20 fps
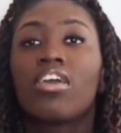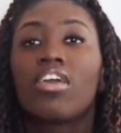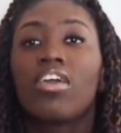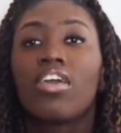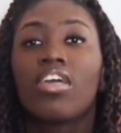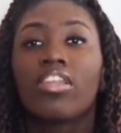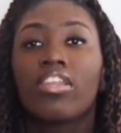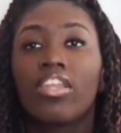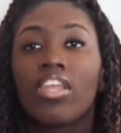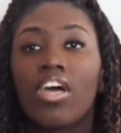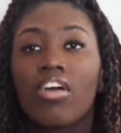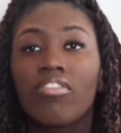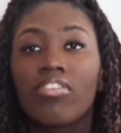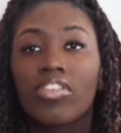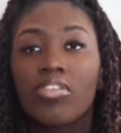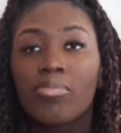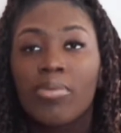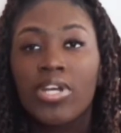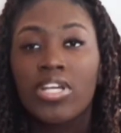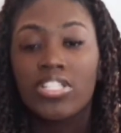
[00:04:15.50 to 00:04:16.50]
in love
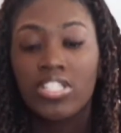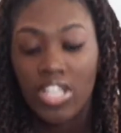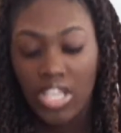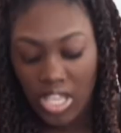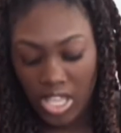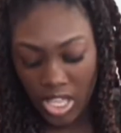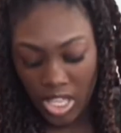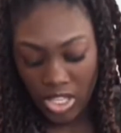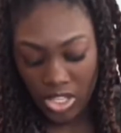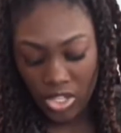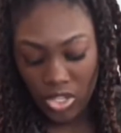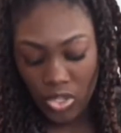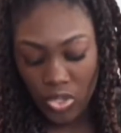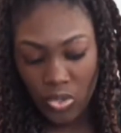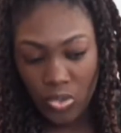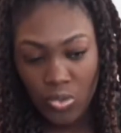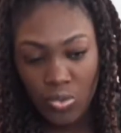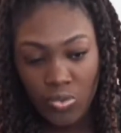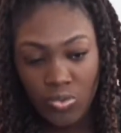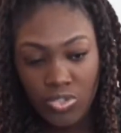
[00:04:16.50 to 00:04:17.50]
with the person and
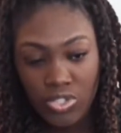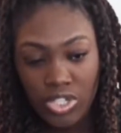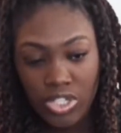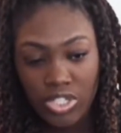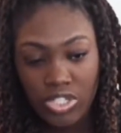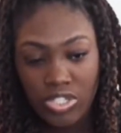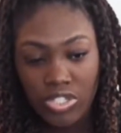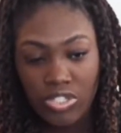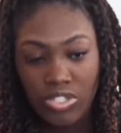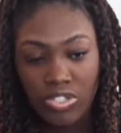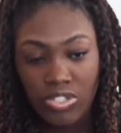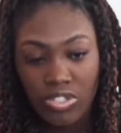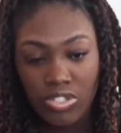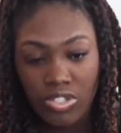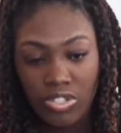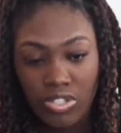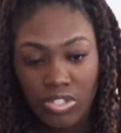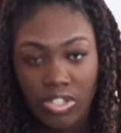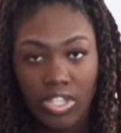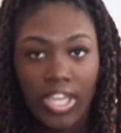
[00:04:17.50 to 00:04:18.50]
you just
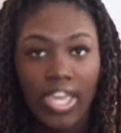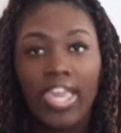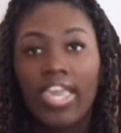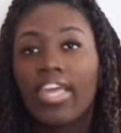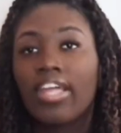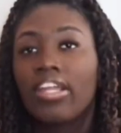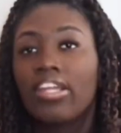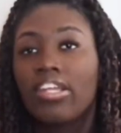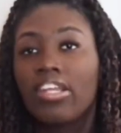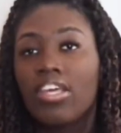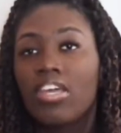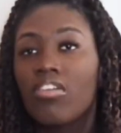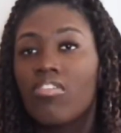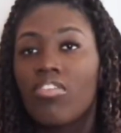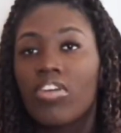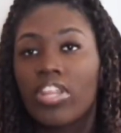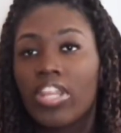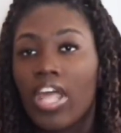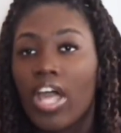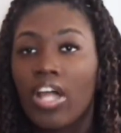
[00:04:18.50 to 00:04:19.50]
can't live
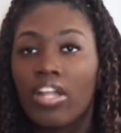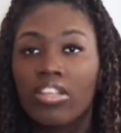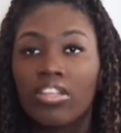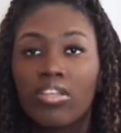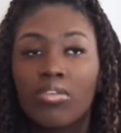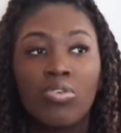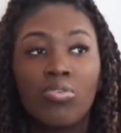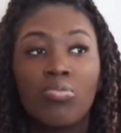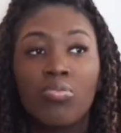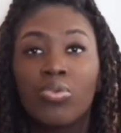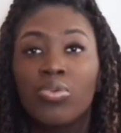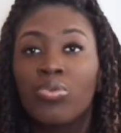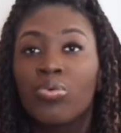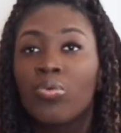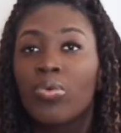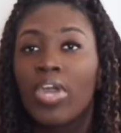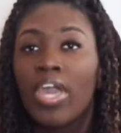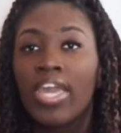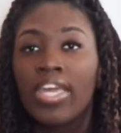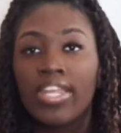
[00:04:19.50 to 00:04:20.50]
without them. You would
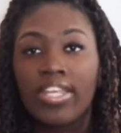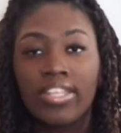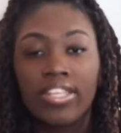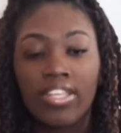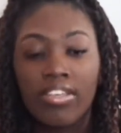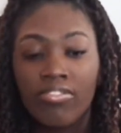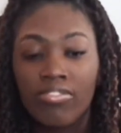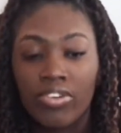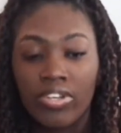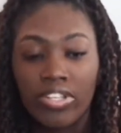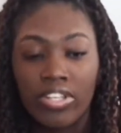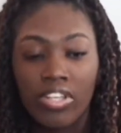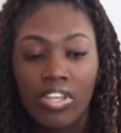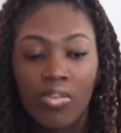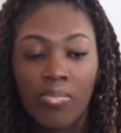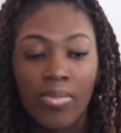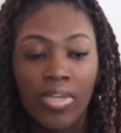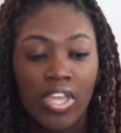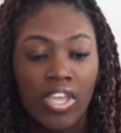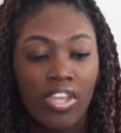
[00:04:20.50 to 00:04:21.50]
do anything for
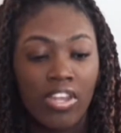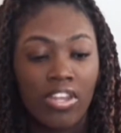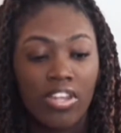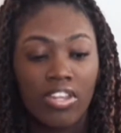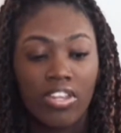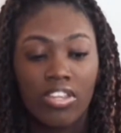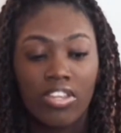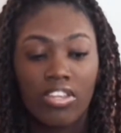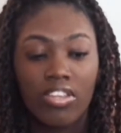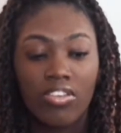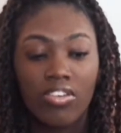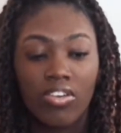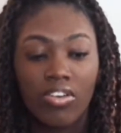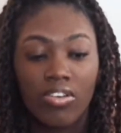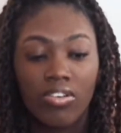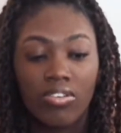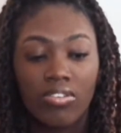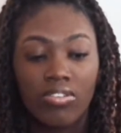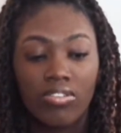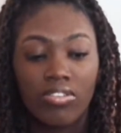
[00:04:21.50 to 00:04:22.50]
them, and you
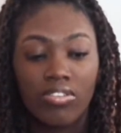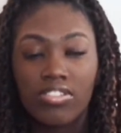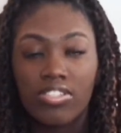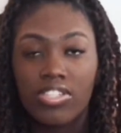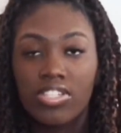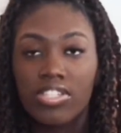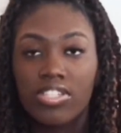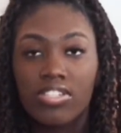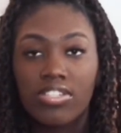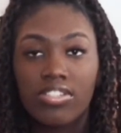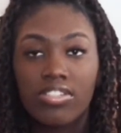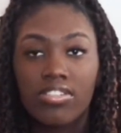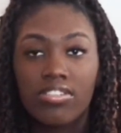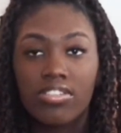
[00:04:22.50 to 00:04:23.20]
know, just